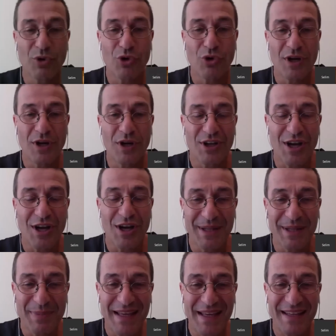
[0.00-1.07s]
more
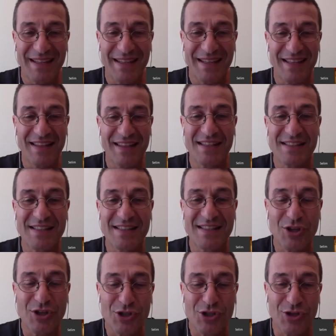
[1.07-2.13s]
comment, Patty, this
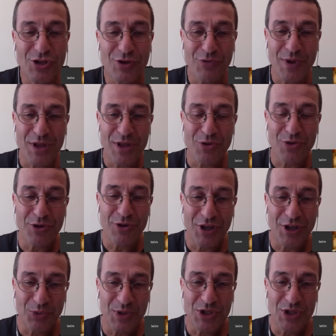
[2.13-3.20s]
discussion of whether or
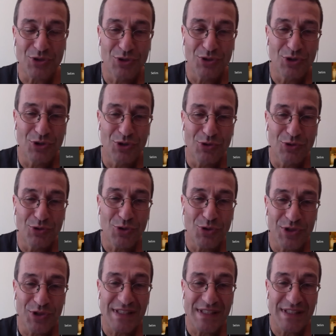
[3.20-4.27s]
not we should use the
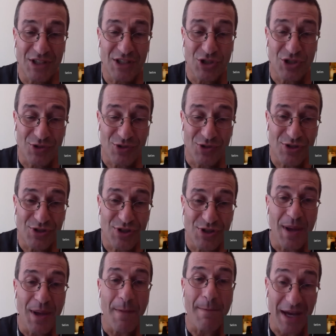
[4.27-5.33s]
word seizures,
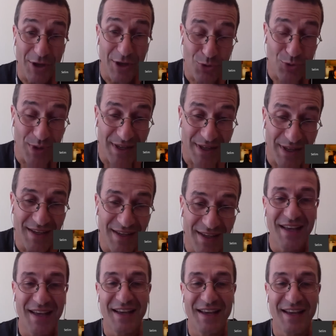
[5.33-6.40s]
by the way,
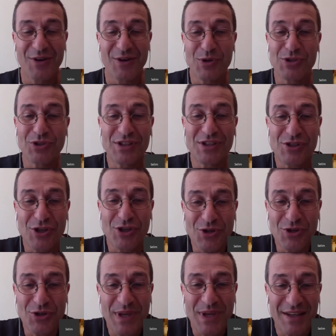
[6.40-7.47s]
was a
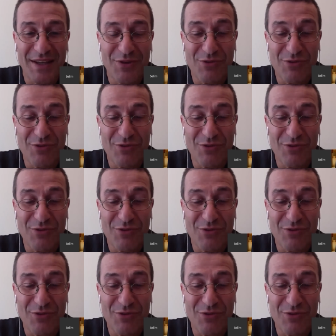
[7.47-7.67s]
discussion we had in